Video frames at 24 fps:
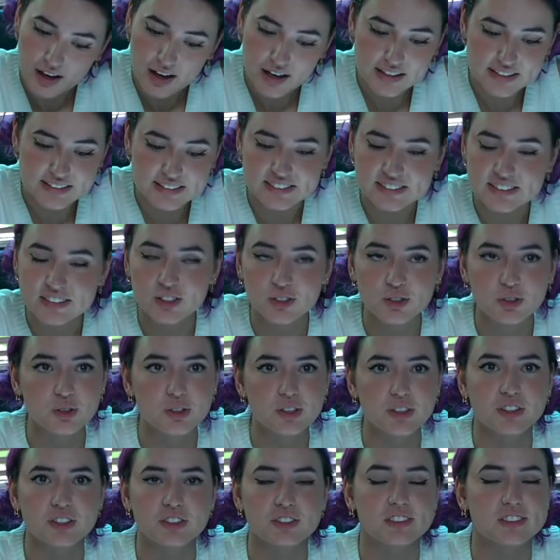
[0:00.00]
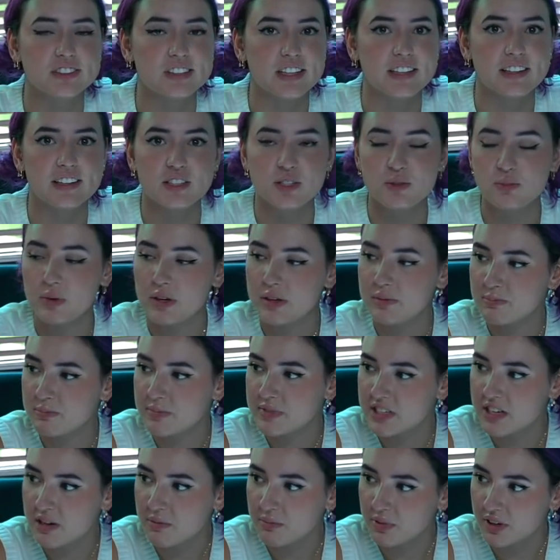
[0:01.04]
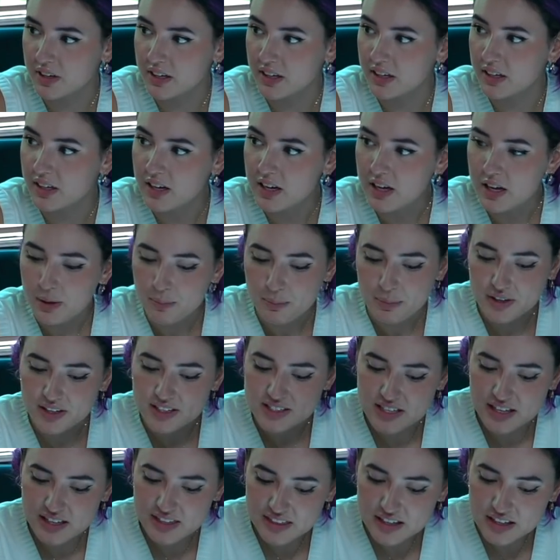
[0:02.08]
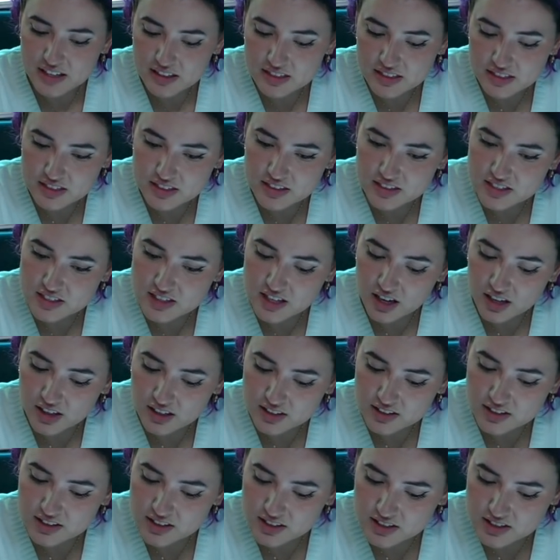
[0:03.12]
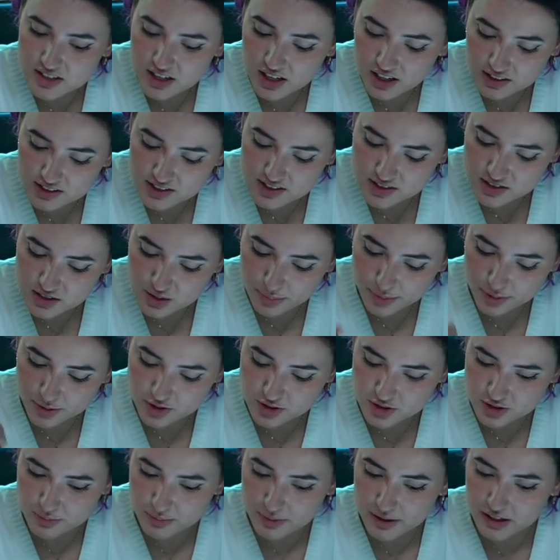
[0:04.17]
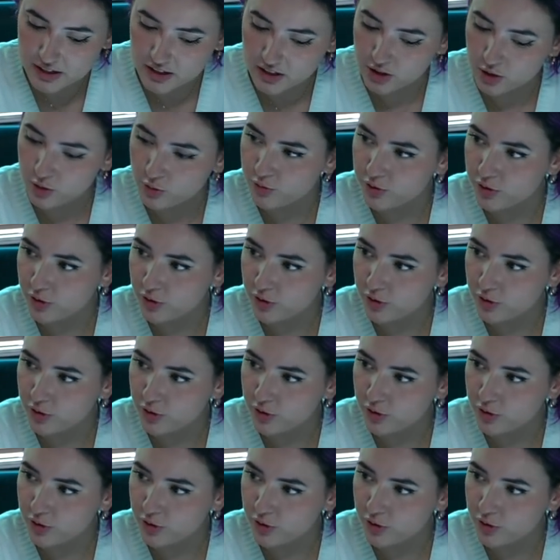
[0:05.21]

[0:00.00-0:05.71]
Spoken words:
I still don't understand this meme template. Because I think the tux is supposed to make you feel